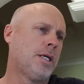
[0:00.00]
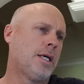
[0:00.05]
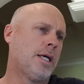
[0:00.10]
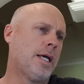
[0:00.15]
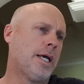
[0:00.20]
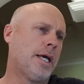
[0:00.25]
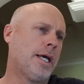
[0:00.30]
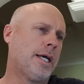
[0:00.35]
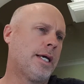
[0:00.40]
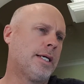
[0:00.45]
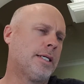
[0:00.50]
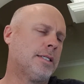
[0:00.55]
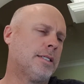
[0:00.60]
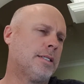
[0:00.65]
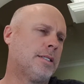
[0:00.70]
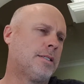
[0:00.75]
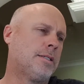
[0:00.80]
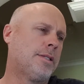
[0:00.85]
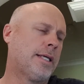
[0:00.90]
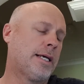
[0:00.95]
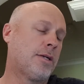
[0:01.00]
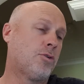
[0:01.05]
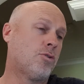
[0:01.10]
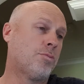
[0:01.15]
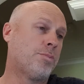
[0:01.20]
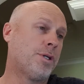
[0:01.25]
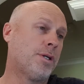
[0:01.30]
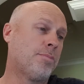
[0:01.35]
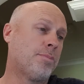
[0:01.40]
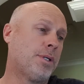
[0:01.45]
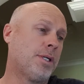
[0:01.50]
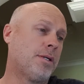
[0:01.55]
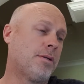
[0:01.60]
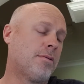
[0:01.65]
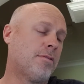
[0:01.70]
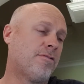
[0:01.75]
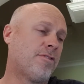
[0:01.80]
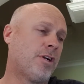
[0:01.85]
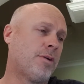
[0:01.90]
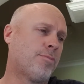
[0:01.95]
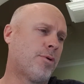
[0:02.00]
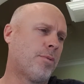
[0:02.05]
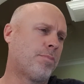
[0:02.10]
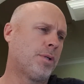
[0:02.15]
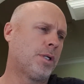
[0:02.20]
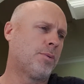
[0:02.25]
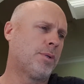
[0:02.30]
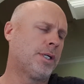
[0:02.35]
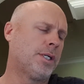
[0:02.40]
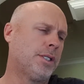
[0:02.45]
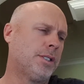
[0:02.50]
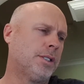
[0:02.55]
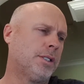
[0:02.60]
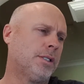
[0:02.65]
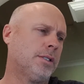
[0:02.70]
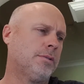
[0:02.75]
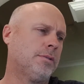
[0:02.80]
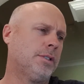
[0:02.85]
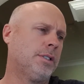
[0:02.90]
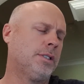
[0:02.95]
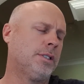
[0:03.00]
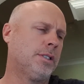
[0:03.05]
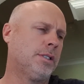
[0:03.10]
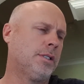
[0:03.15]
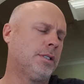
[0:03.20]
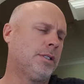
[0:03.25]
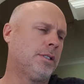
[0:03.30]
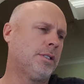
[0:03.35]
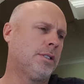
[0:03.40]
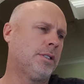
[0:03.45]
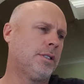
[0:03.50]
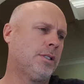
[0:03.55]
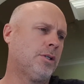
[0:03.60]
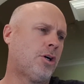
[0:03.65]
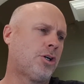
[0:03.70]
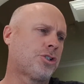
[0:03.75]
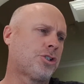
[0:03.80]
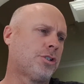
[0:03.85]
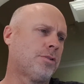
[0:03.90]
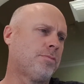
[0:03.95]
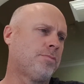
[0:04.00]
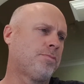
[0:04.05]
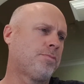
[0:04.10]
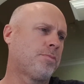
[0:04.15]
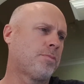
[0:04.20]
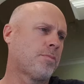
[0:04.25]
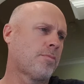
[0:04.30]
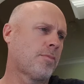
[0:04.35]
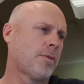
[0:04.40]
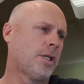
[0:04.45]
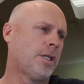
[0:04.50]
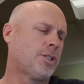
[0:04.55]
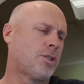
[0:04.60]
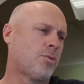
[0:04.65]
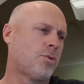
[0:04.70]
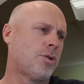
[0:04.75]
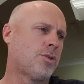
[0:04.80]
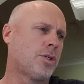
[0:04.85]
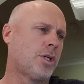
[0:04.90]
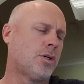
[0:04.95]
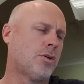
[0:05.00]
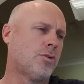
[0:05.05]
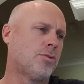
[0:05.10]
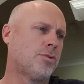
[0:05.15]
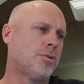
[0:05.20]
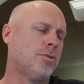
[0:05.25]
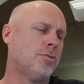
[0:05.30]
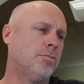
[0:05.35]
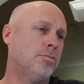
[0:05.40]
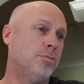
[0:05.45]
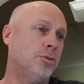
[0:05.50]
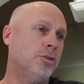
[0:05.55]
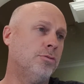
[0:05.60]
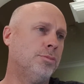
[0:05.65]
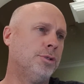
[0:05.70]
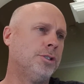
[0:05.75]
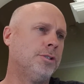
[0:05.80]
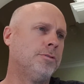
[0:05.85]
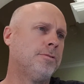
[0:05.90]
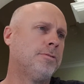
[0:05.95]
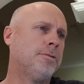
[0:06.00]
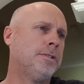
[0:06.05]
And that'll be a very popular one in the auction. There's a rose gold movement.